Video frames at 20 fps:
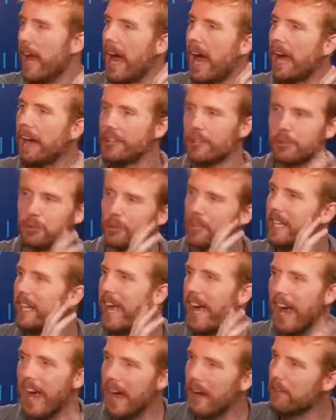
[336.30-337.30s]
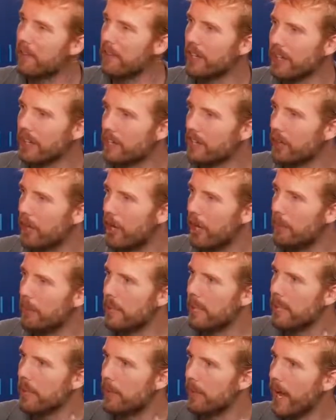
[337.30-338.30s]
actually having a DOM
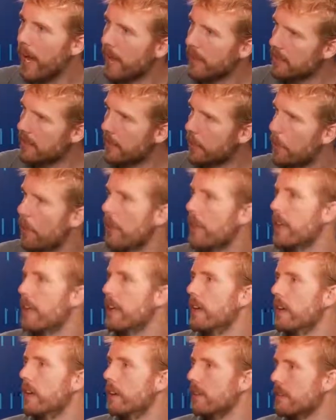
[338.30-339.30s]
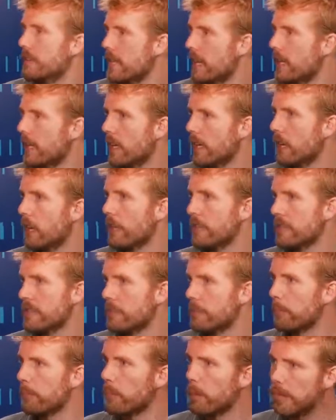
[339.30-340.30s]
and interacting with it and taking on
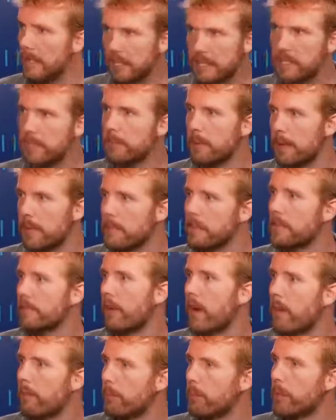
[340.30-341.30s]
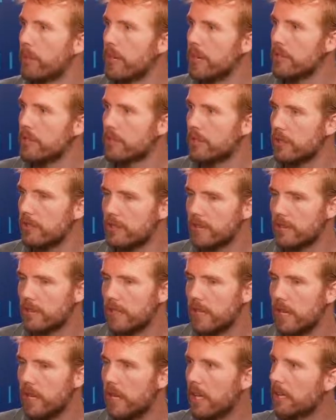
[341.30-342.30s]
some pretty expensive operations,
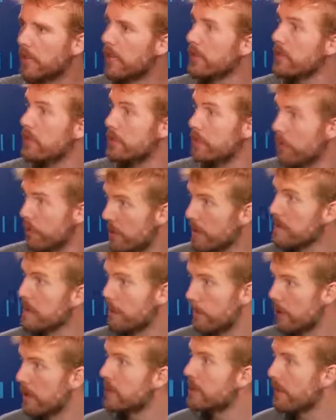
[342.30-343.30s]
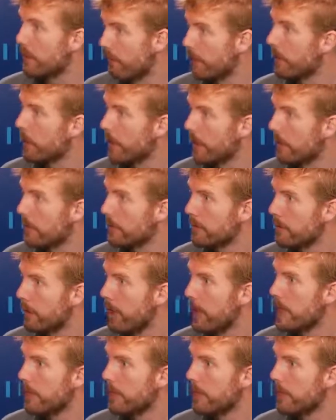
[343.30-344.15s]
let's do this a bit differently. Right?